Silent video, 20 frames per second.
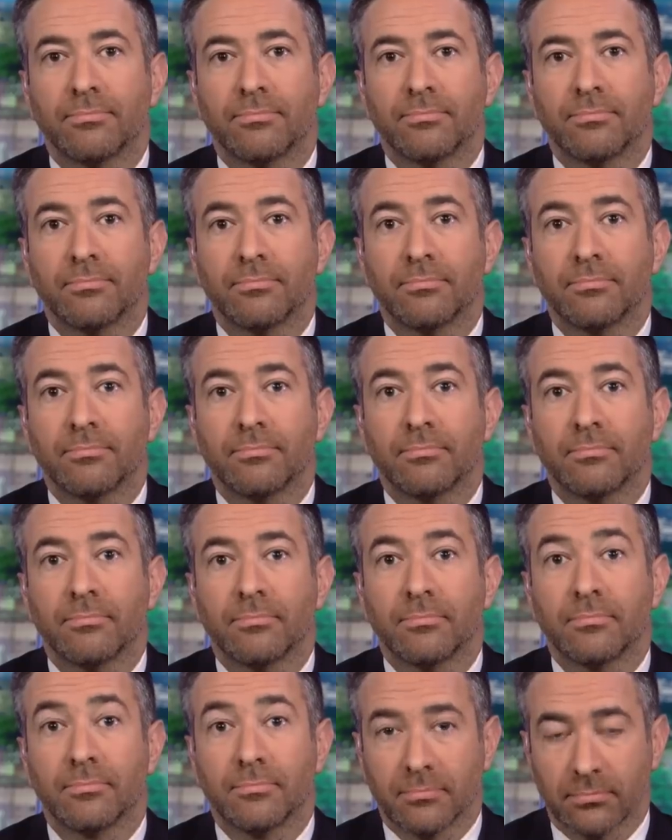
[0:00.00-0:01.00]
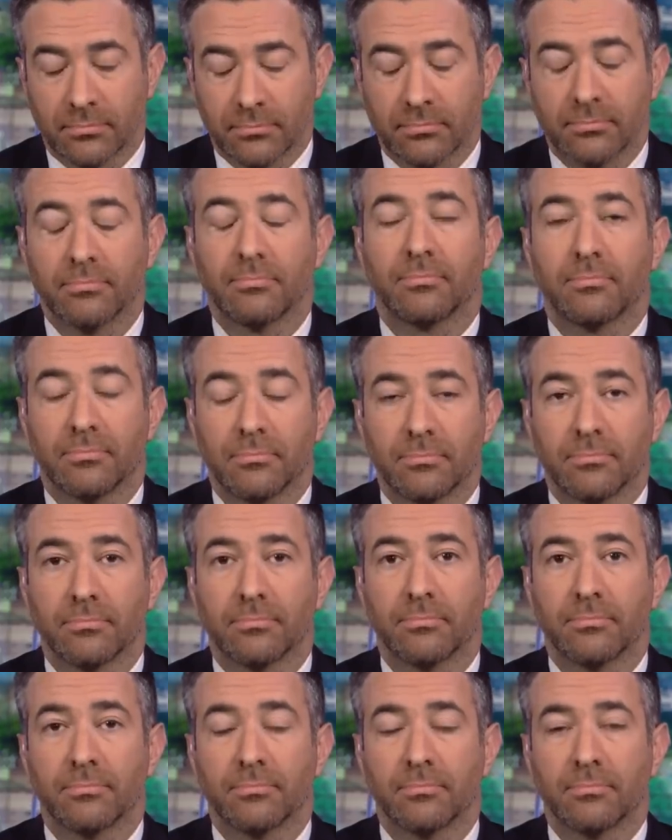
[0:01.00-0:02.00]

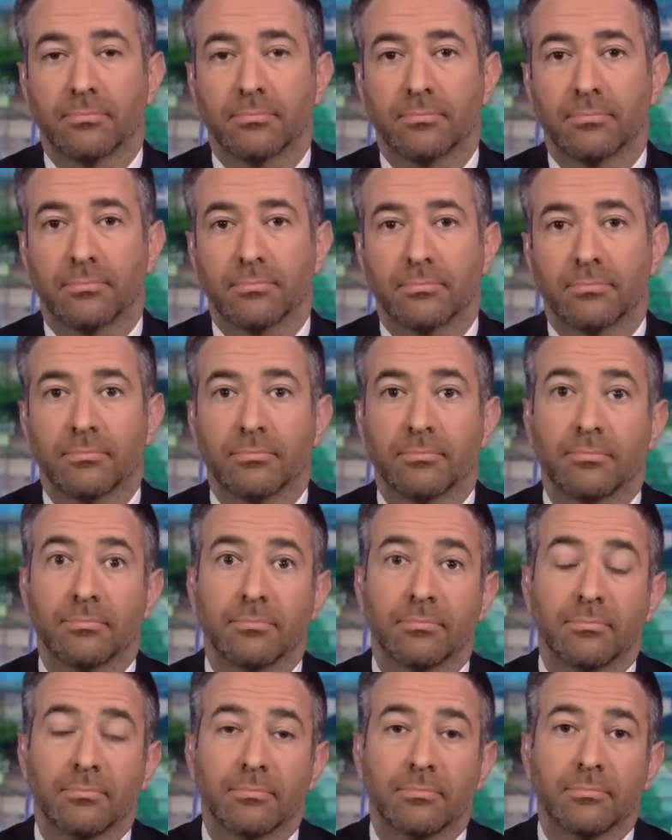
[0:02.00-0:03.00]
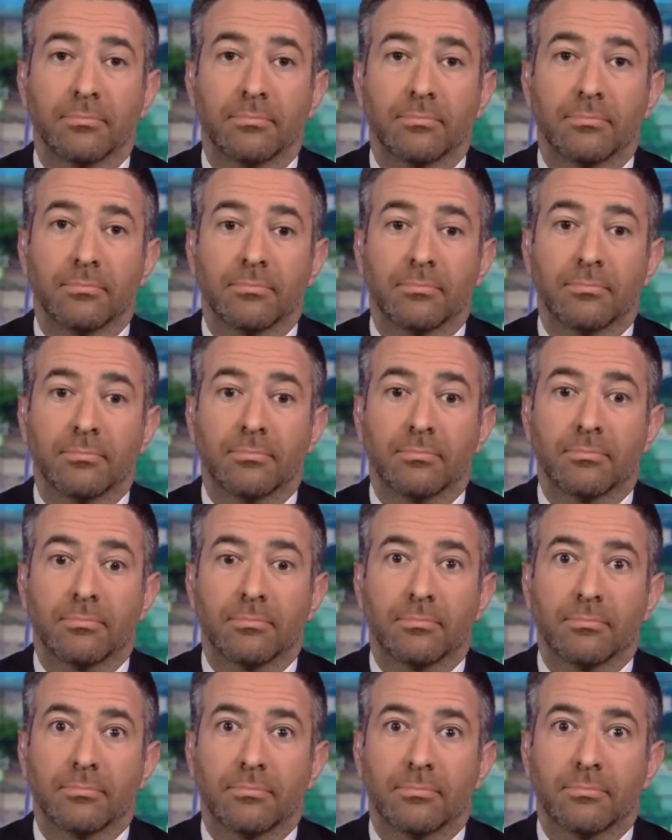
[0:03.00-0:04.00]

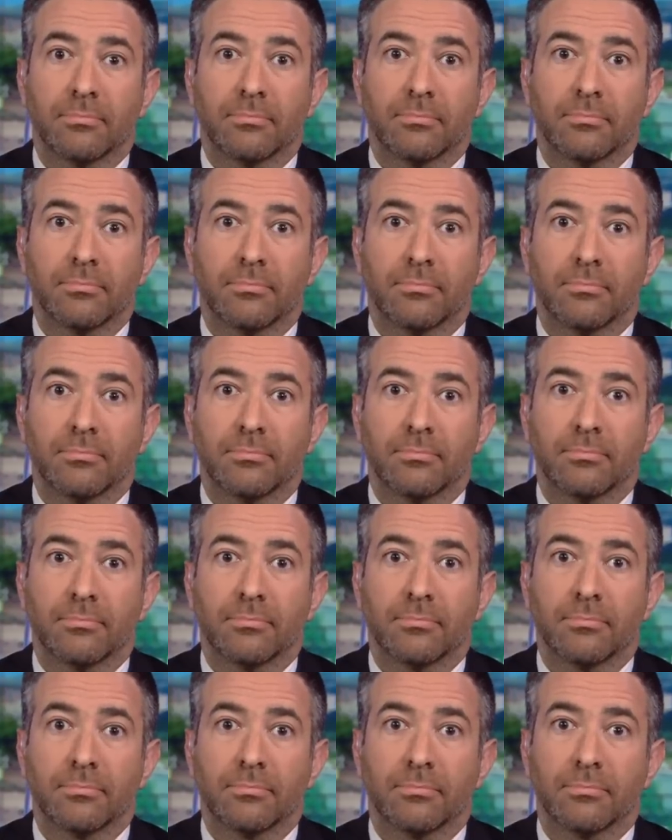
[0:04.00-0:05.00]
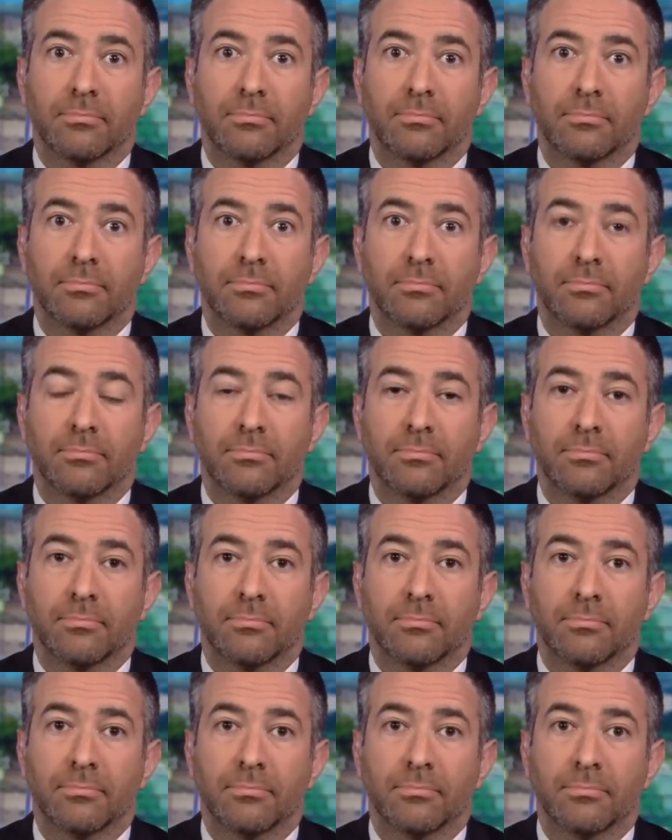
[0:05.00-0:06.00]

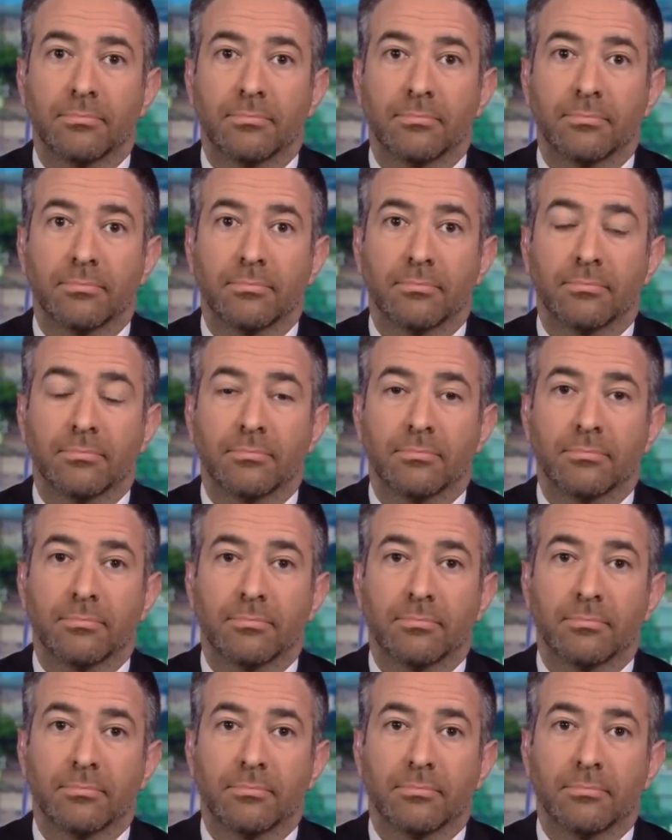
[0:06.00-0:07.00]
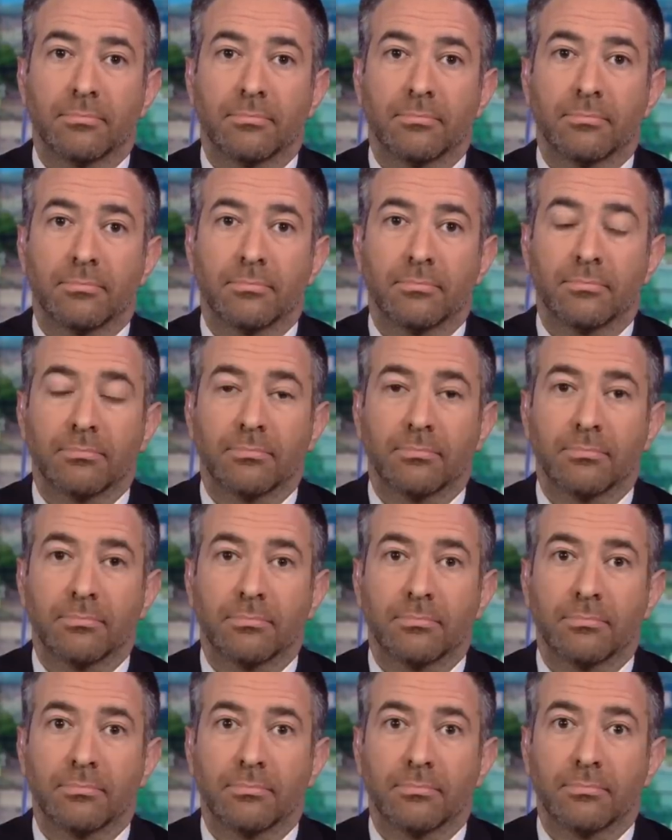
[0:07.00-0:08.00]
(silent)